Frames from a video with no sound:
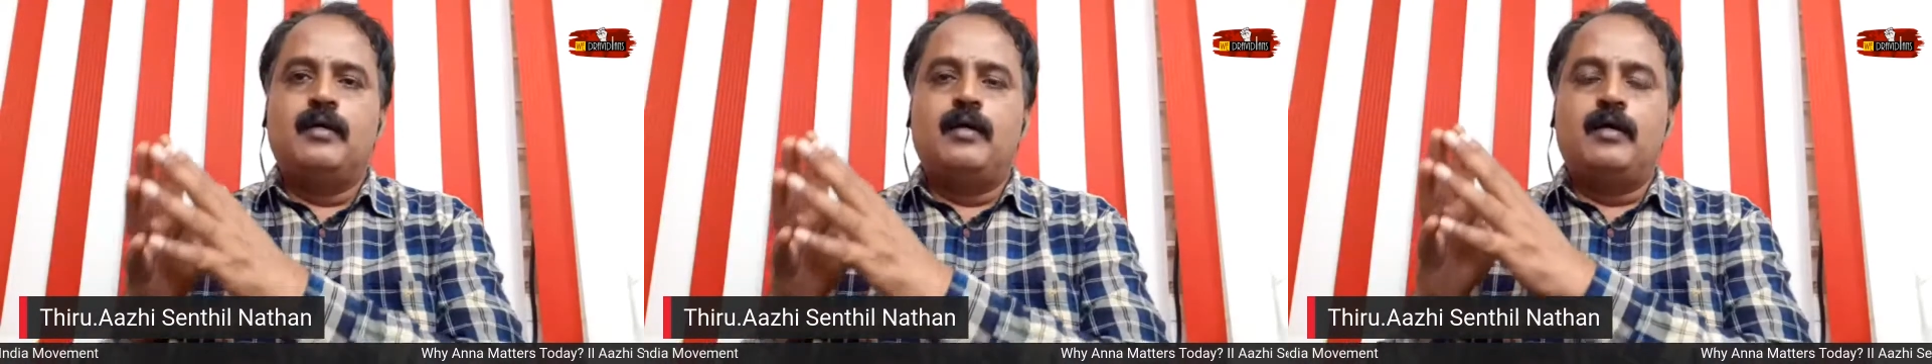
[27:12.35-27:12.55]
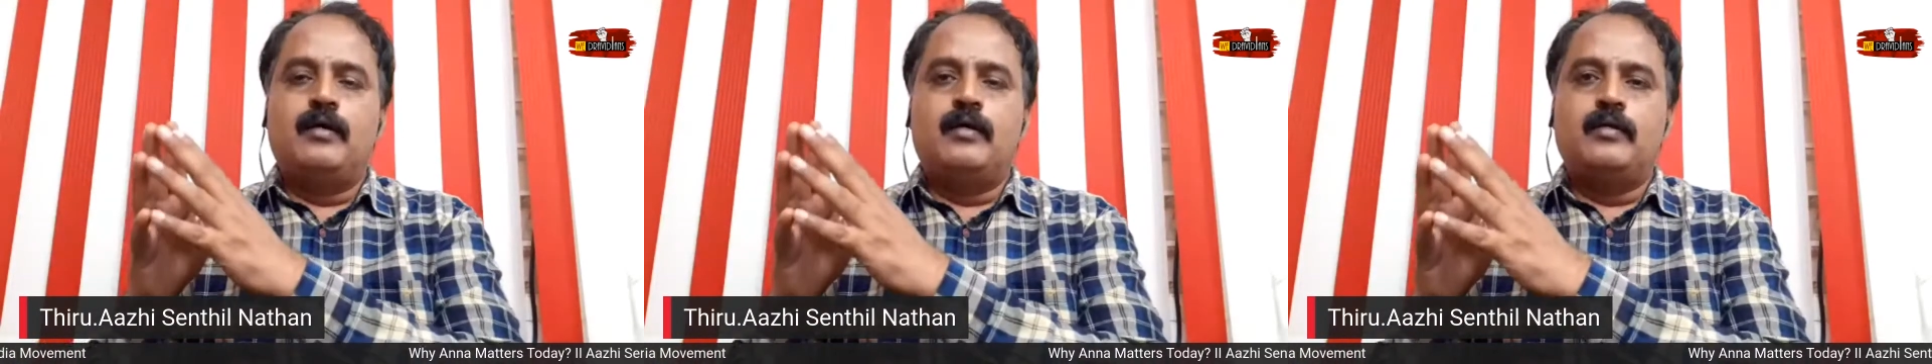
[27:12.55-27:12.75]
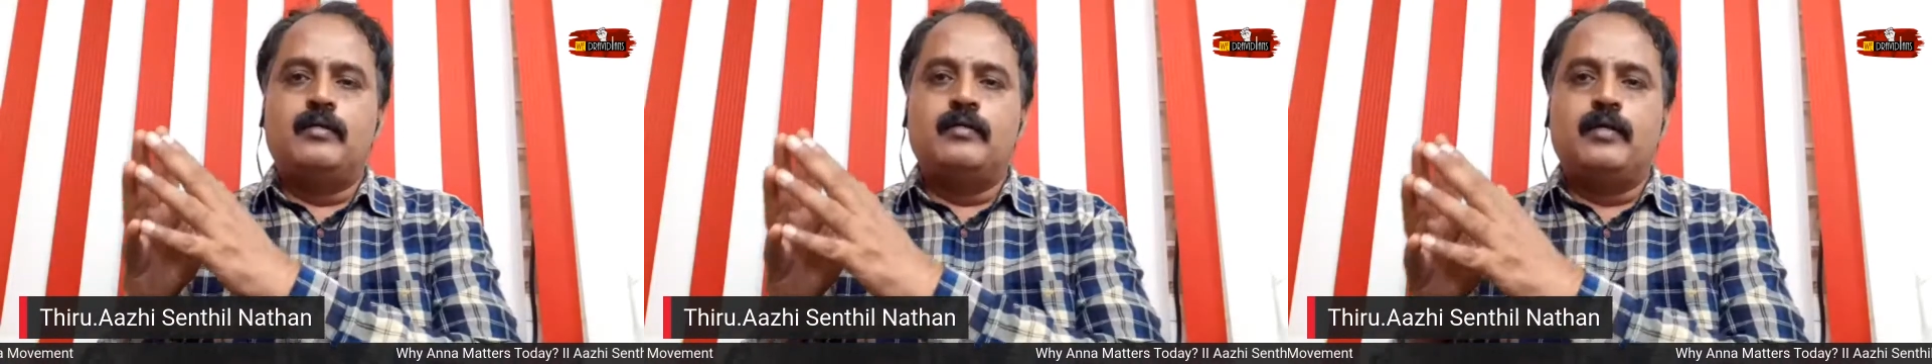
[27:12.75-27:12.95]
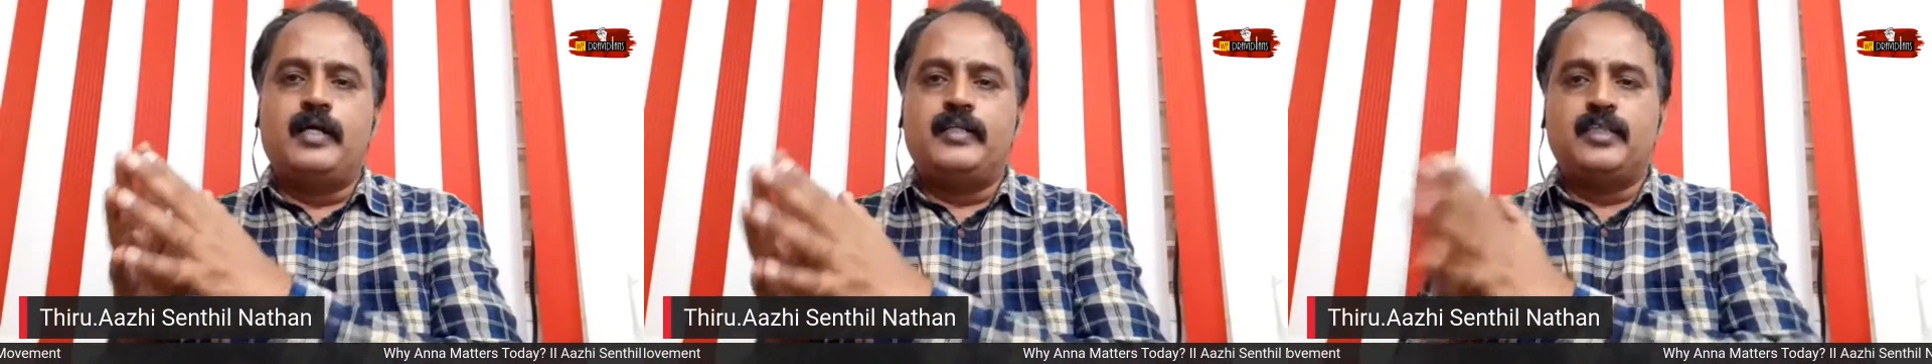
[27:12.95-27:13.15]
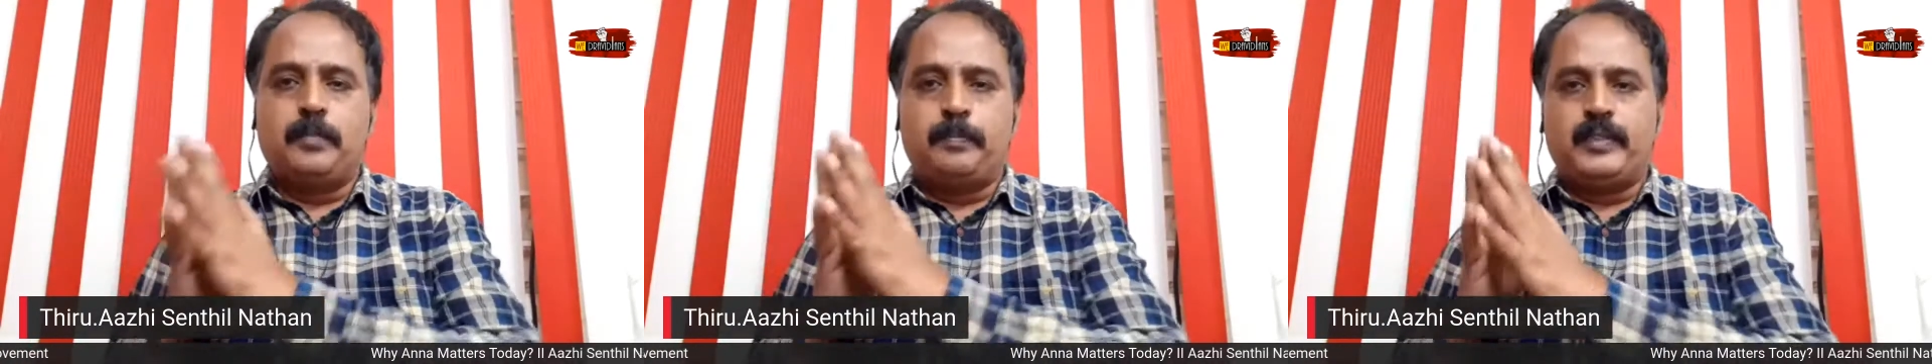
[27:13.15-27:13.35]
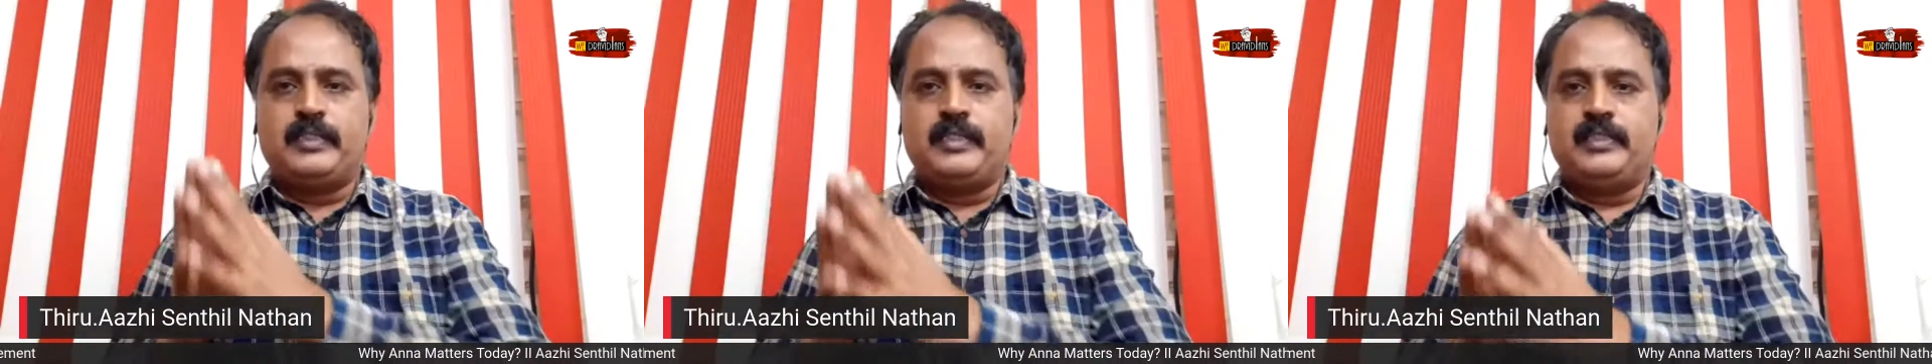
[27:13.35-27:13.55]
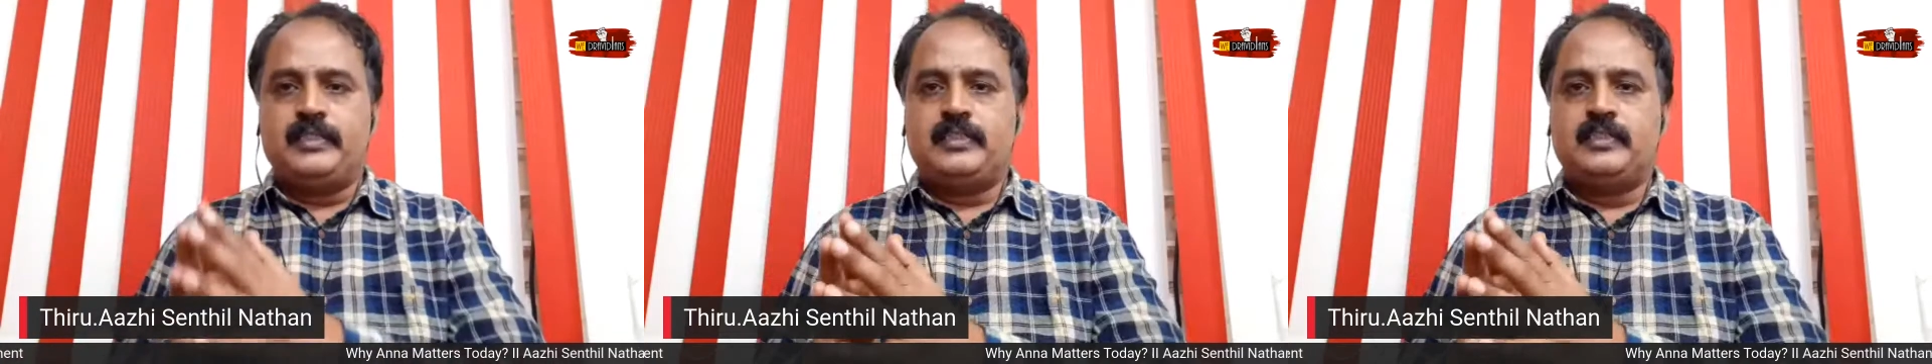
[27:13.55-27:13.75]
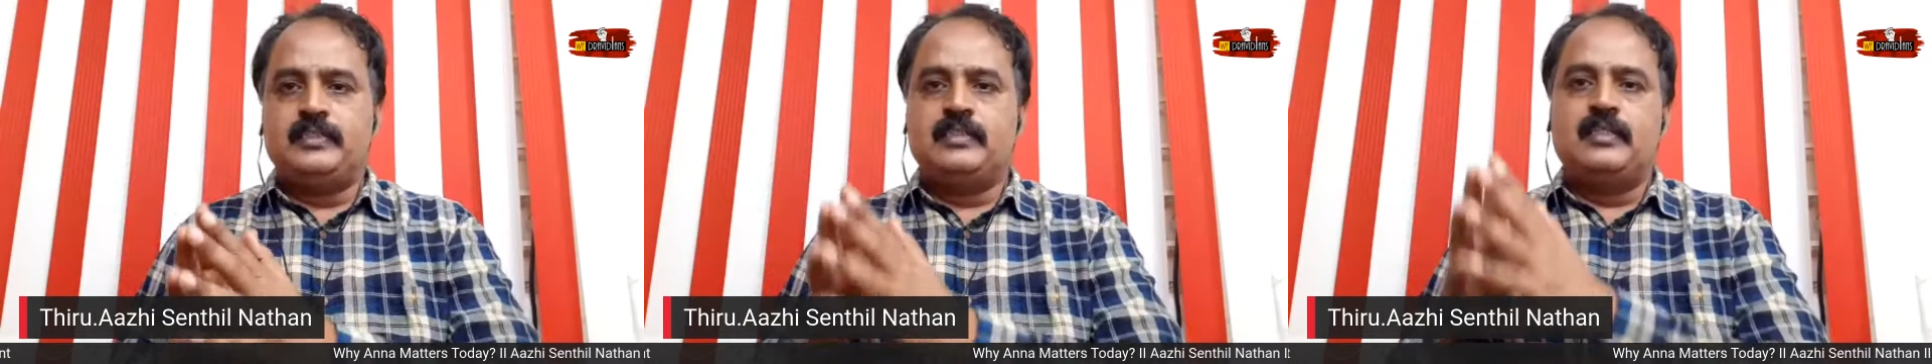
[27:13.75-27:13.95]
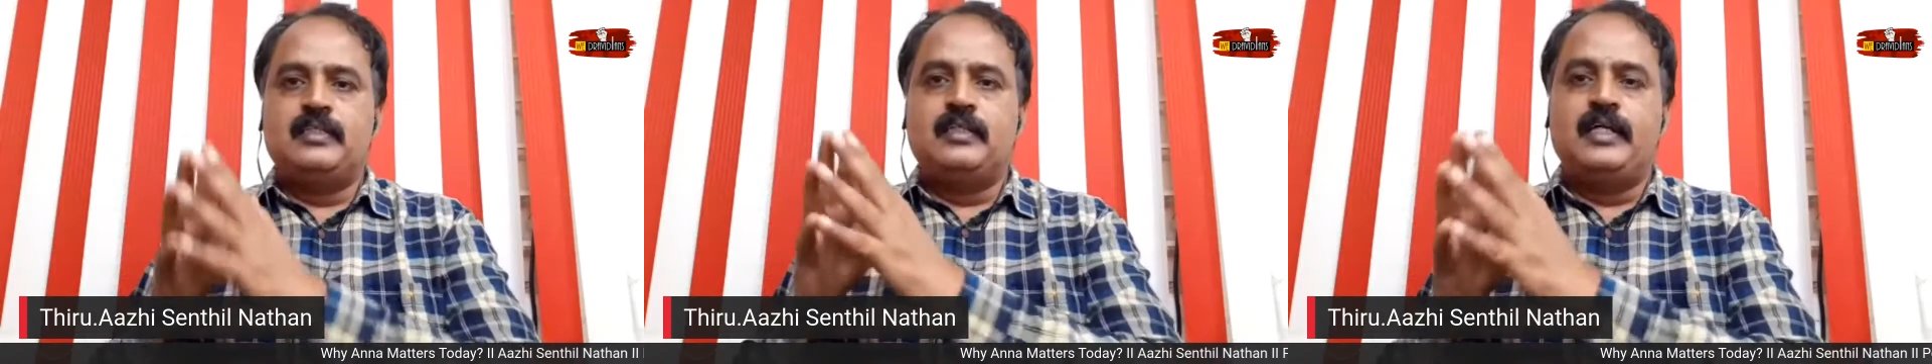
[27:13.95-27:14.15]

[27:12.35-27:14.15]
or Andhra Pradesh in the